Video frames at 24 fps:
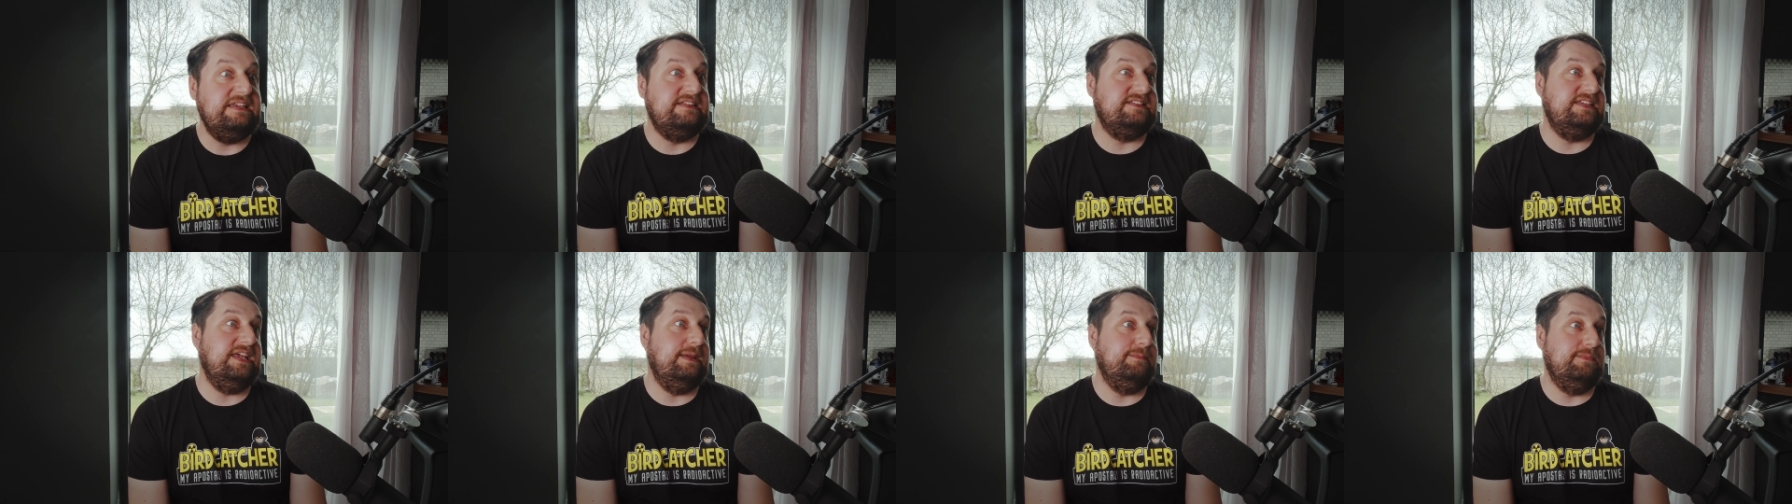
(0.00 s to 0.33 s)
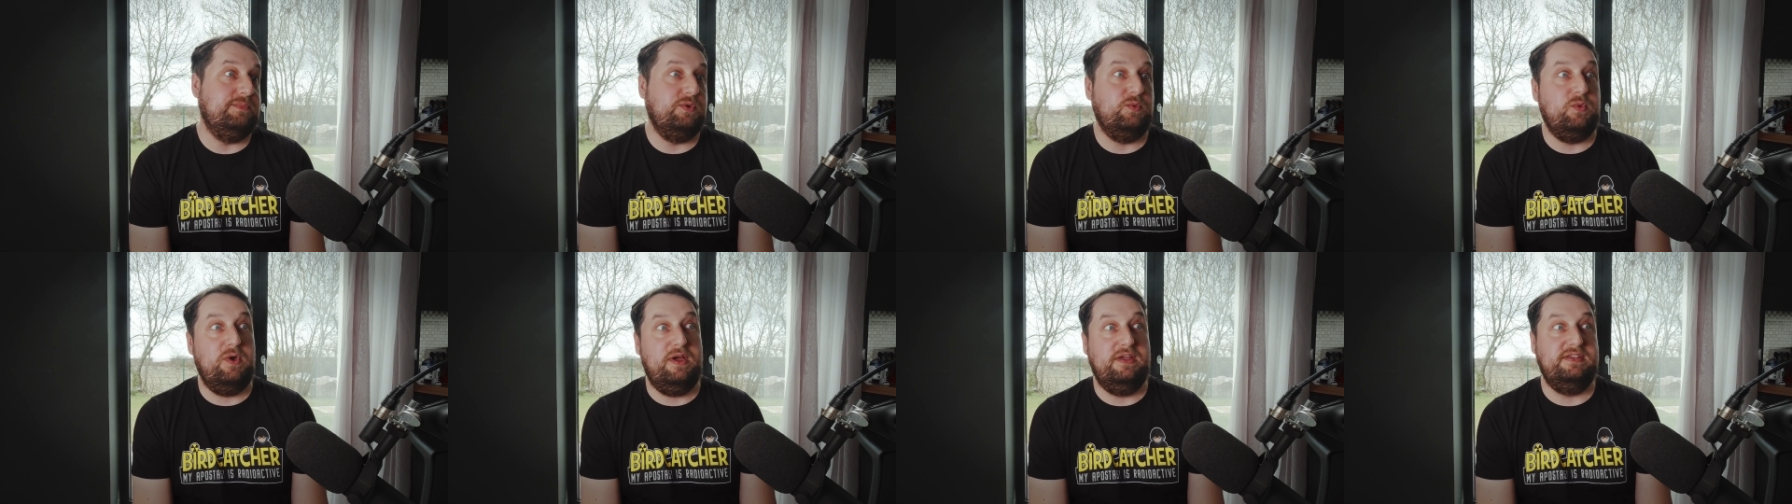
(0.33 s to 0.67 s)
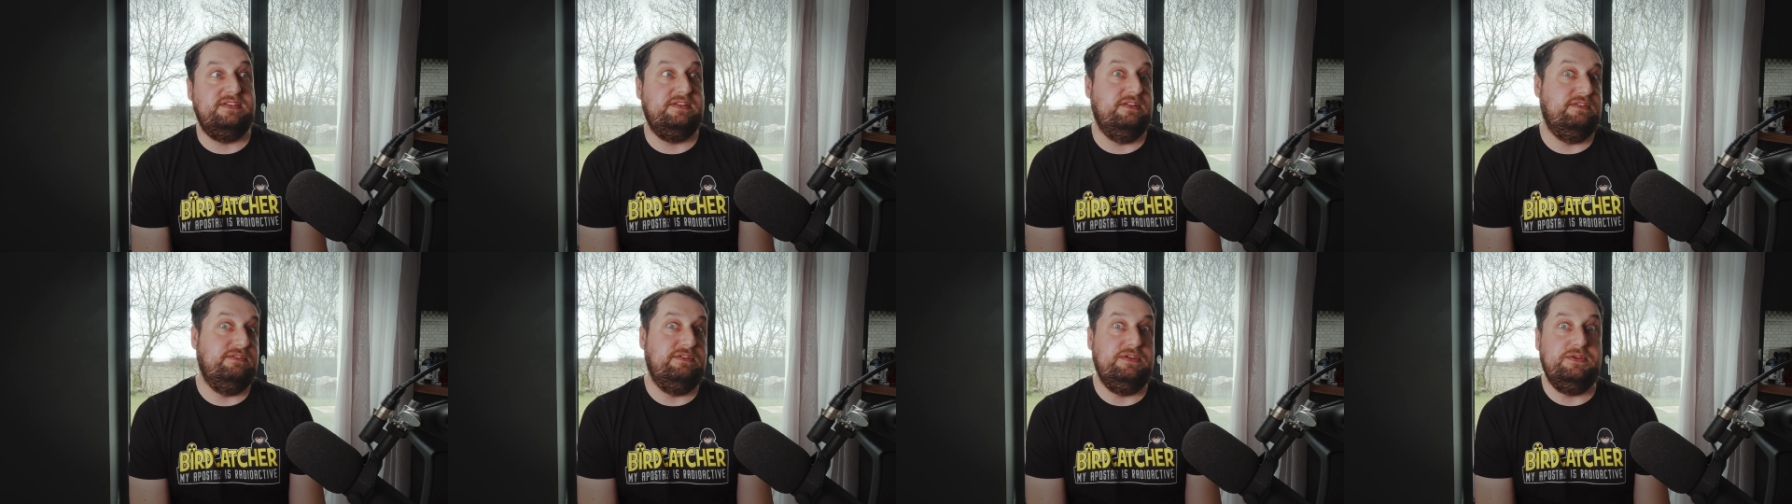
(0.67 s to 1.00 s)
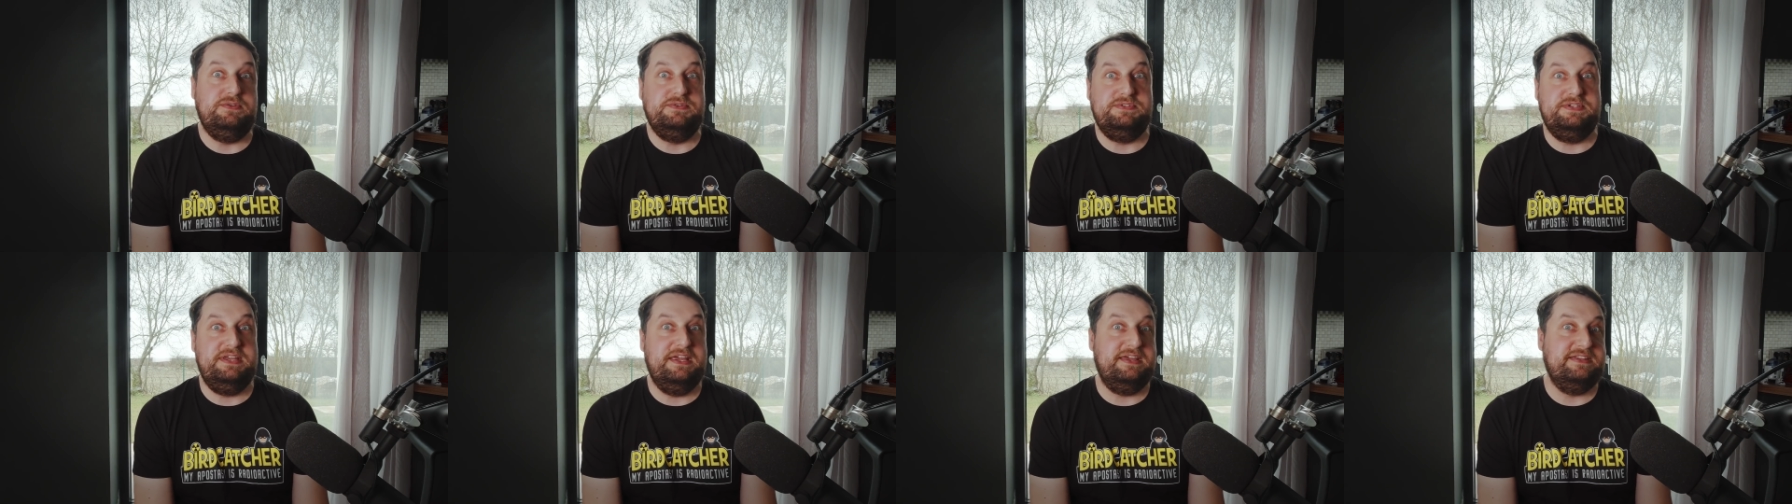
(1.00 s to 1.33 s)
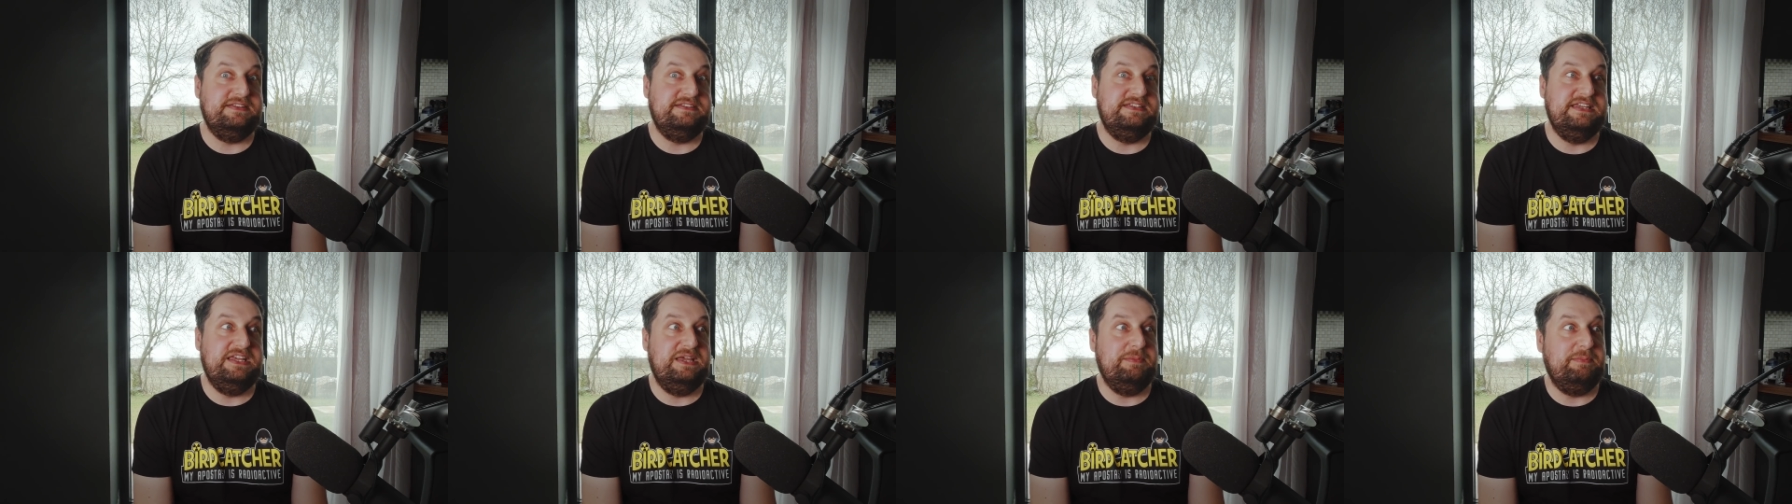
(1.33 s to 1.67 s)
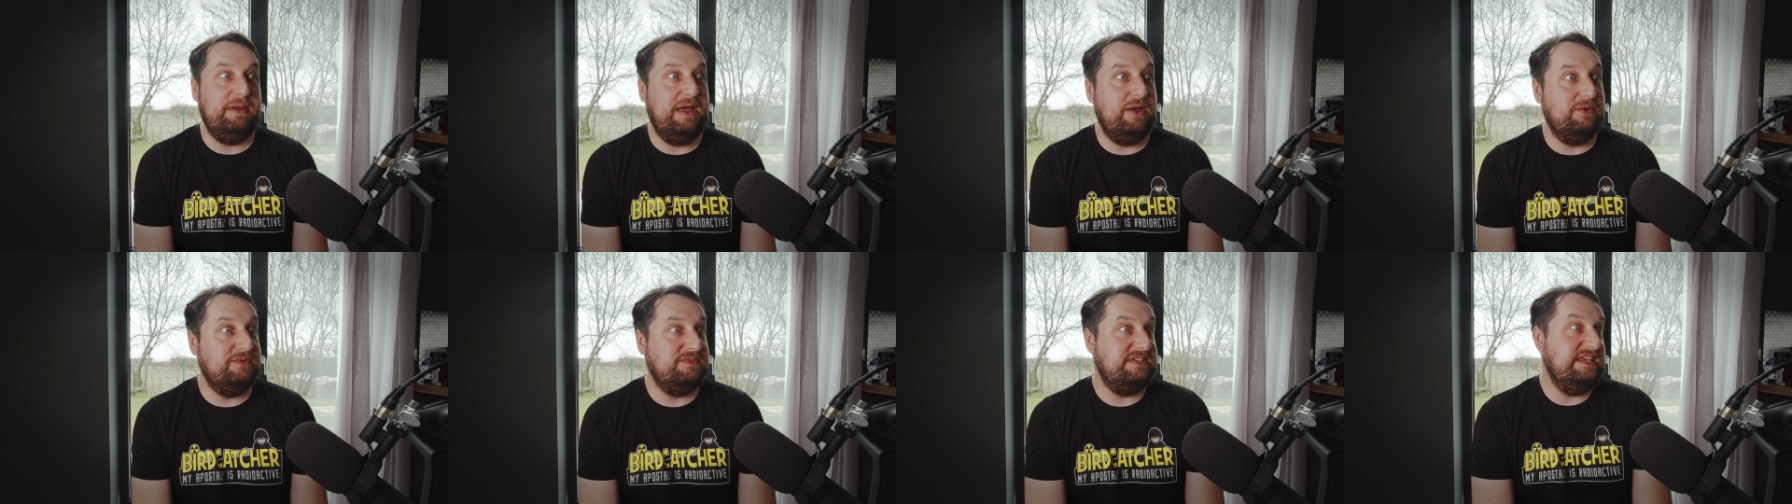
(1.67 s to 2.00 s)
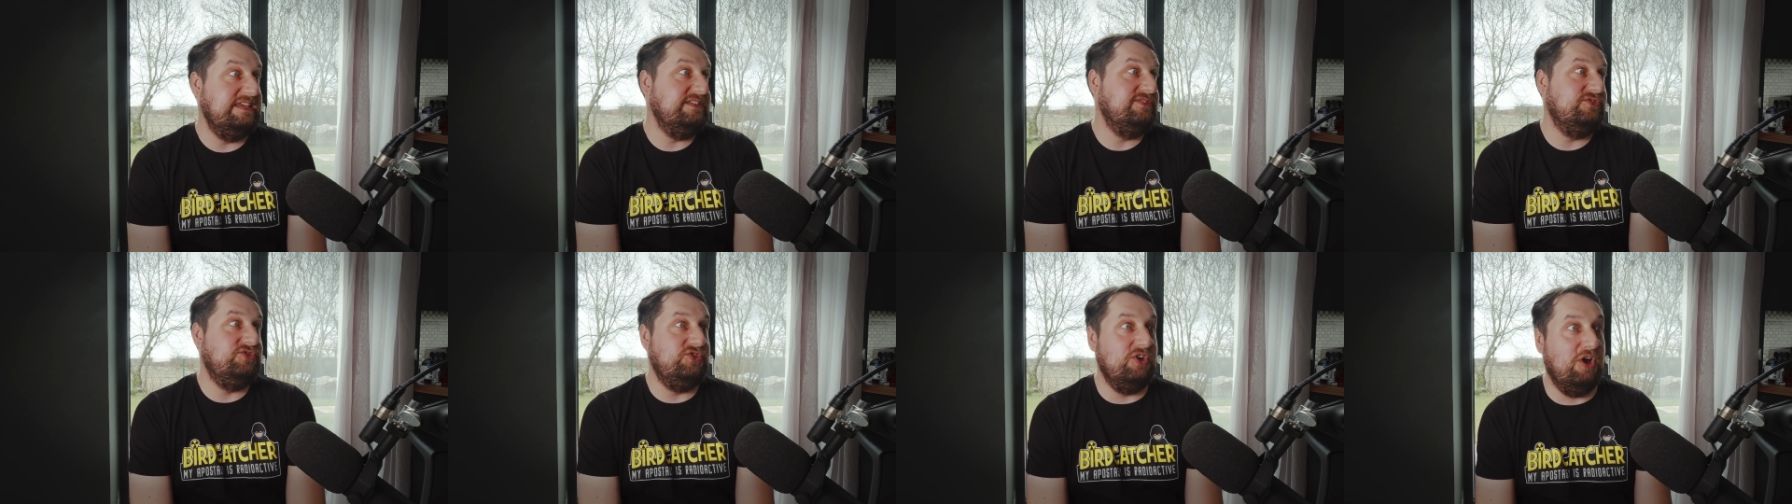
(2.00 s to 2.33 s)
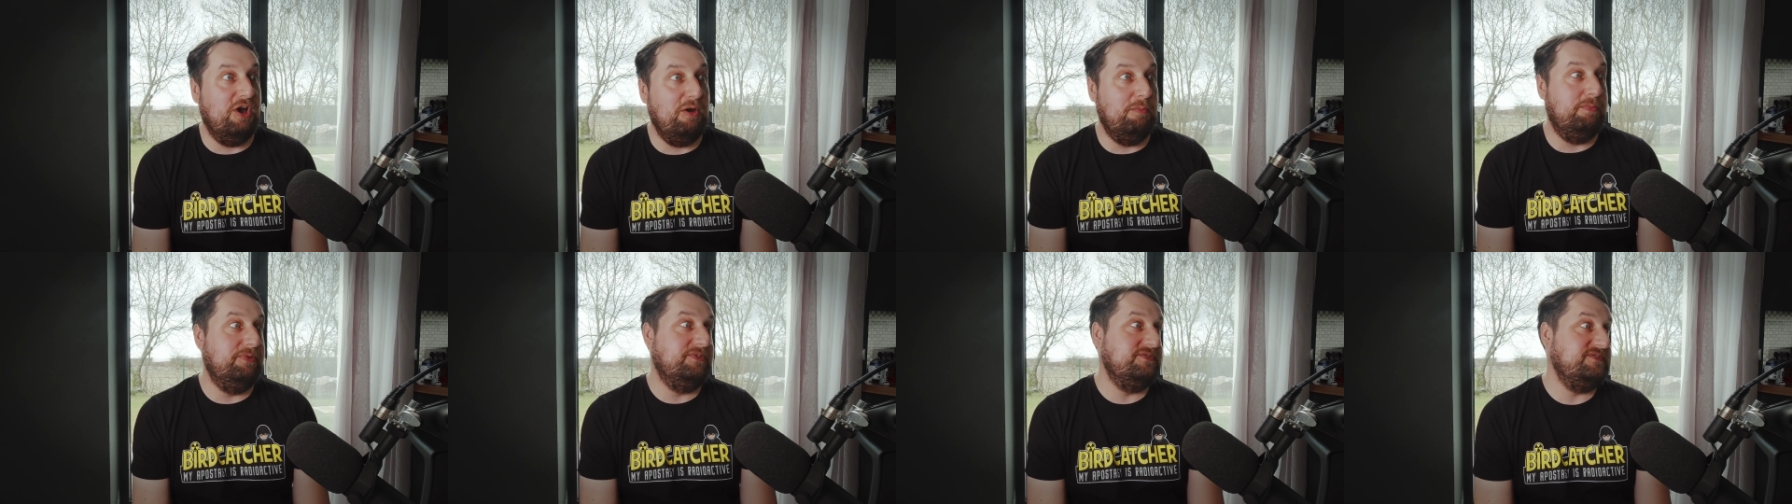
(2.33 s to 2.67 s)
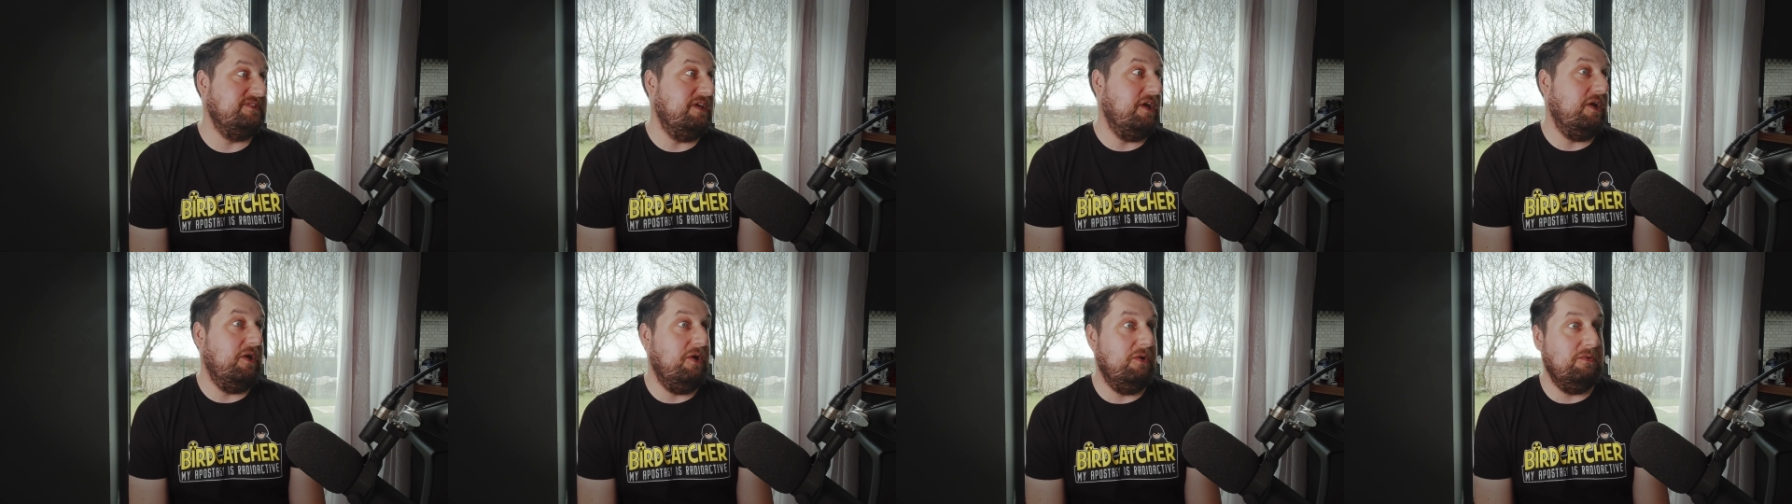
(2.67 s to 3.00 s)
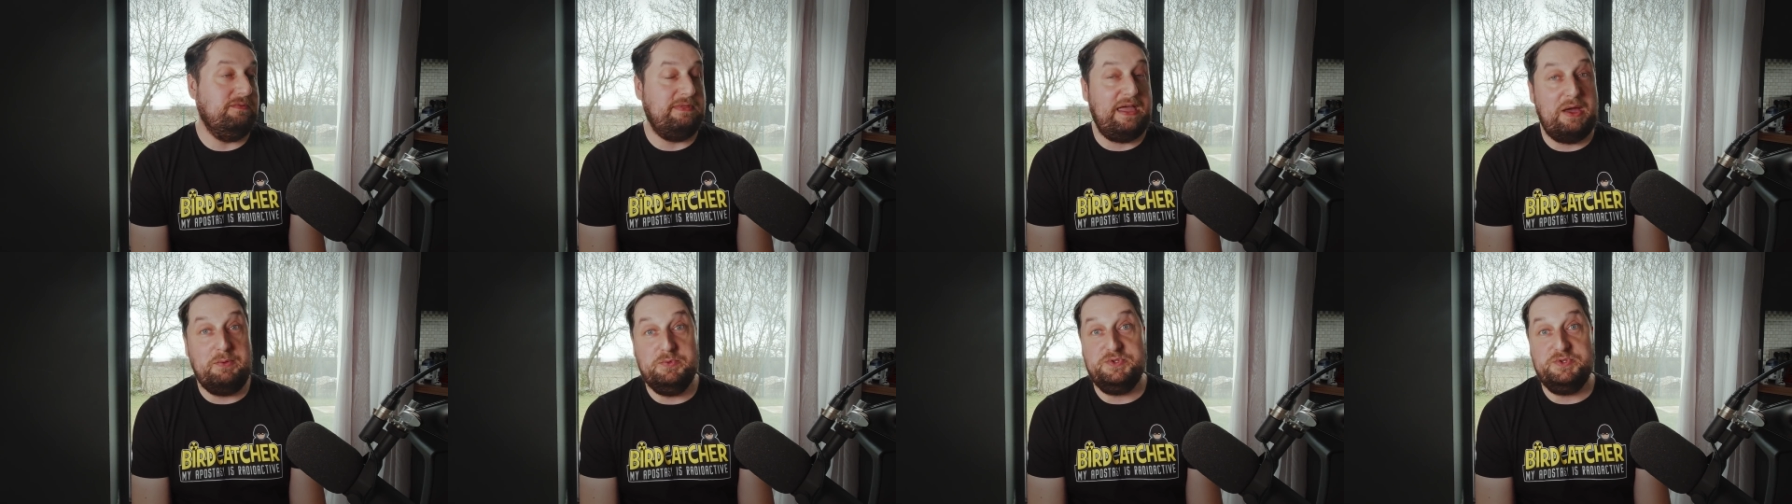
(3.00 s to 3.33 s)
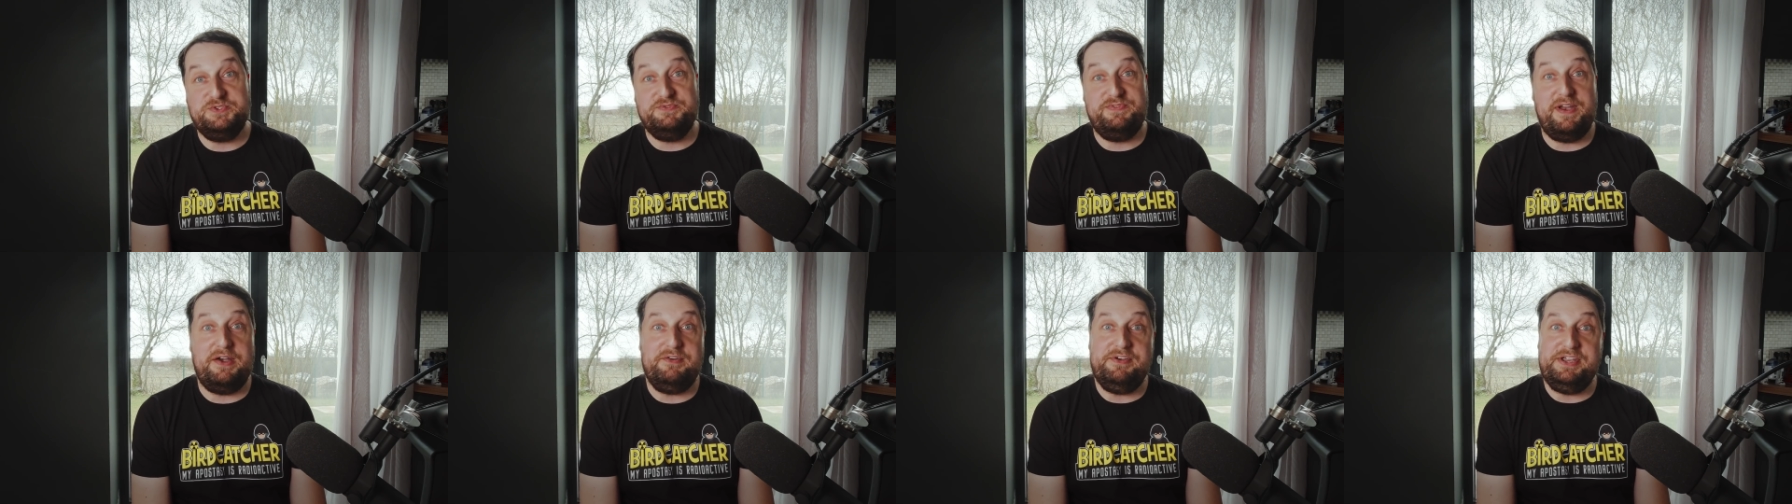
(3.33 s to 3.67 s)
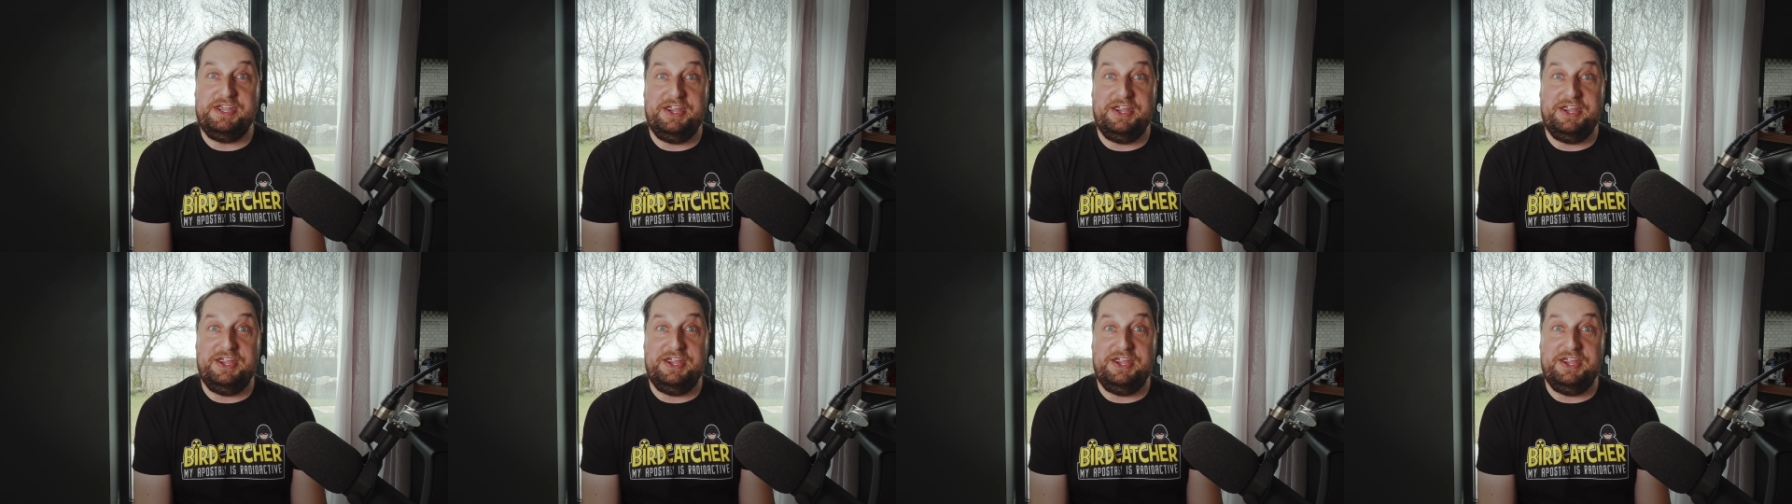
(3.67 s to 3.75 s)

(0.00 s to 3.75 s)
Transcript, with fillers: He seemed quite enthusiastic about his job, so that was